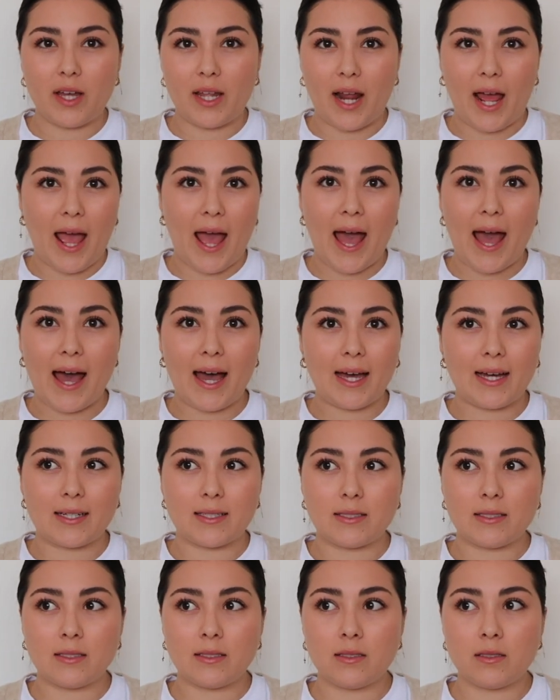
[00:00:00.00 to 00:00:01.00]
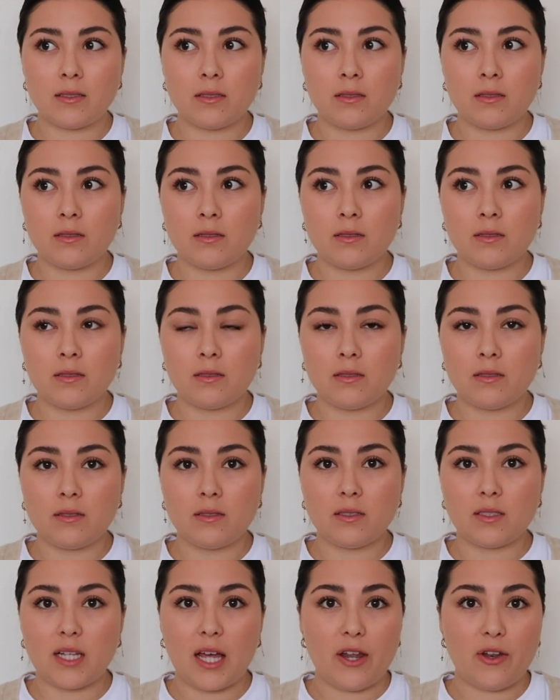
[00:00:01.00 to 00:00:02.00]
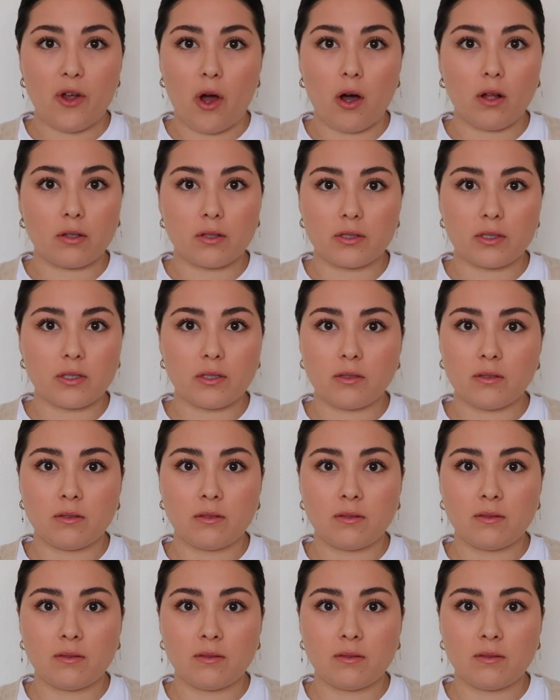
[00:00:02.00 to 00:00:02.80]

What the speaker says: and I had $10.